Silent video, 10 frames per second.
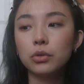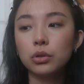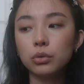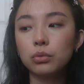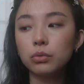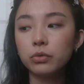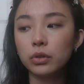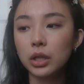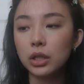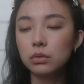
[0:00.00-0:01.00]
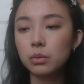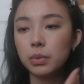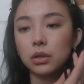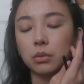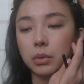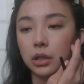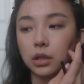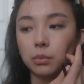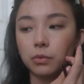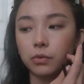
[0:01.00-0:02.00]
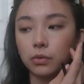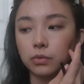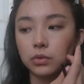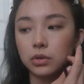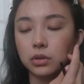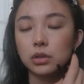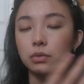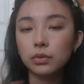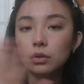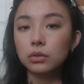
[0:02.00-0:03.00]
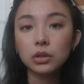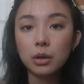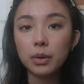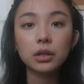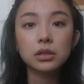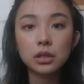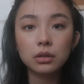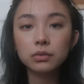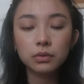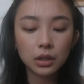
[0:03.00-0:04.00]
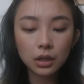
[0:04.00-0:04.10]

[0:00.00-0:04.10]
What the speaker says: you feel you depend on makeup to feel good about yourself.